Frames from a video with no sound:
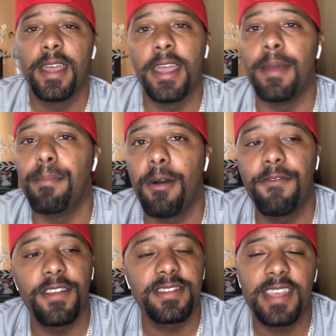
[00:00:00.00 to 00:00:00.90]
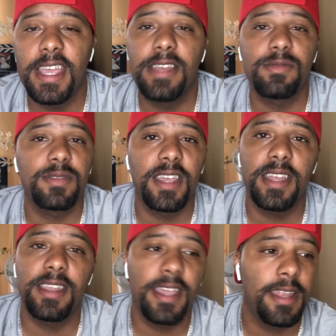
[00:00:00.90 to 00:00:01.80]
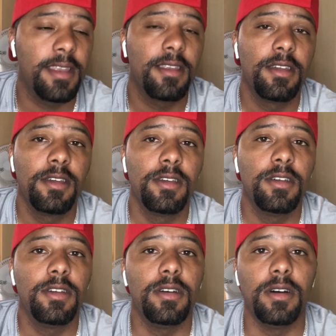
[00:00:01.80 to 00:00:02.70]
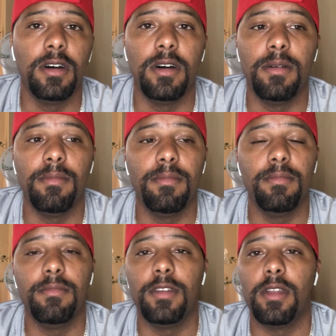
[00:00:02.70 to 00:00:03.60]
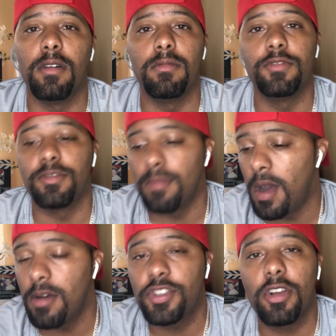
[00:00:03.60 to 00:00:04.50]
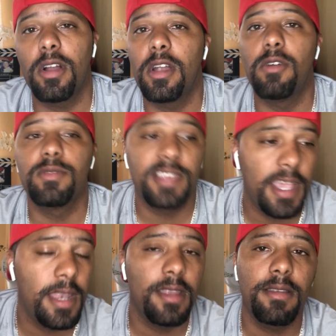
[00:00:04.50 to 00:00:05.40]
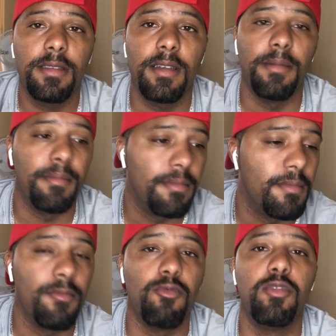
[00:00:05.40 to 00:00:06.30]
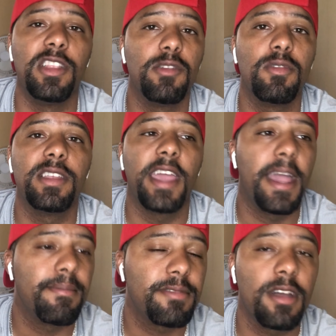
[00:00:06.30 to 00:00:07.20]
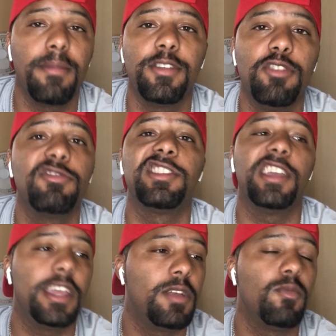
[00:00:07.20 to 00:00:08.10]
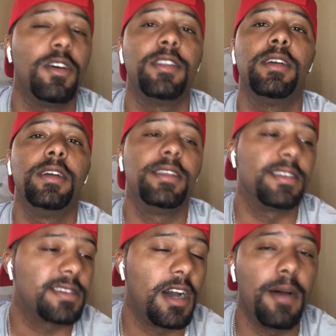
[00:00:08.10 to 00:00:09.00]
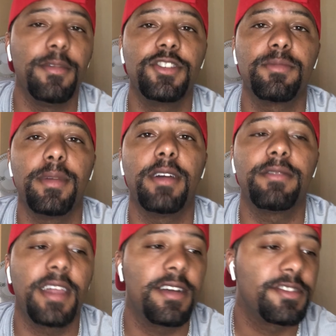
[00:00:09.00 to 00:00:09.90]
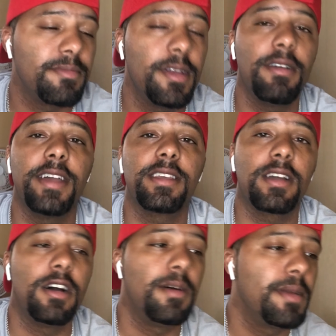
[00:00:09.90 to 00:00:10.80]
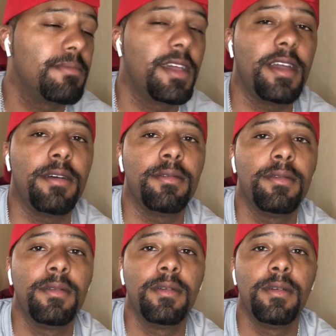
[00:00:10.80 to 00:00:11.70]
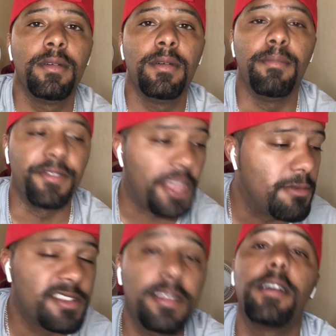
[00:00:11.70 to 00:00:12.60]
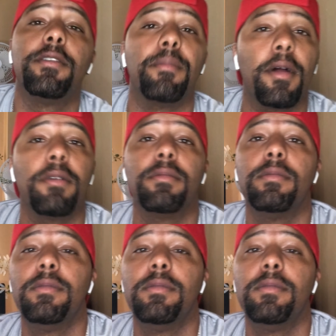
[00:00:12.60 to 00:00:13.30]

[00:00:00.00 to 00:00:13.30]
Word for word: And both of the teams was getting heated. Um, you know, Jermall Charlo was heated, really, really amped up. Usually he the one that's calming Jermell down. Jermell had to calm him down. But they was turned, bro.